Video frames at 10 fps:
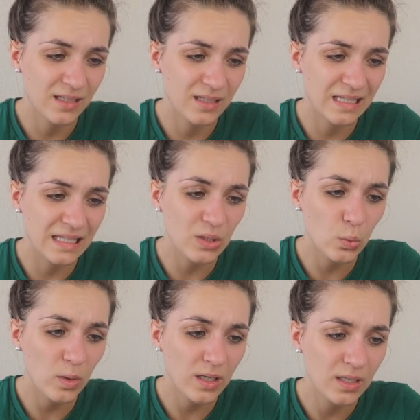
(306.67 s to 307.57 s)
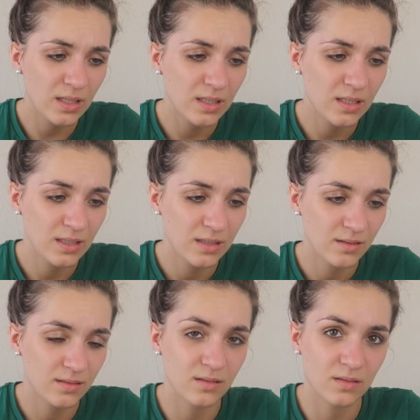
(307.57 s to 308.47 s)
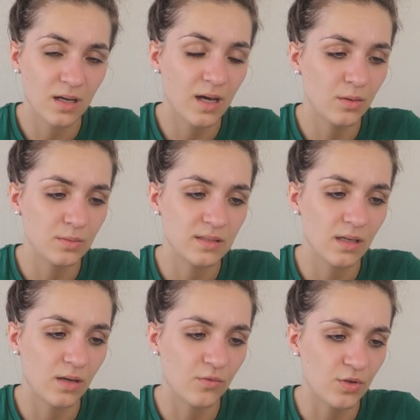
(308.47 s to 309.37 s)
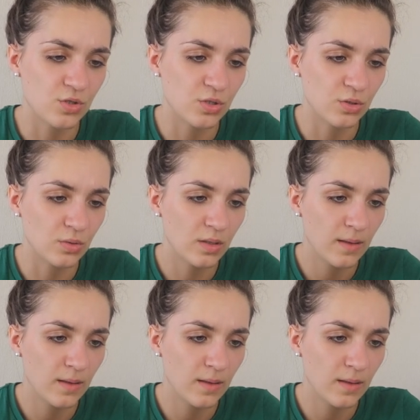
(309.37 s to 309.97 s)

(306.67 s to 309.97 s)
Quinoa? This is how we say it in French too.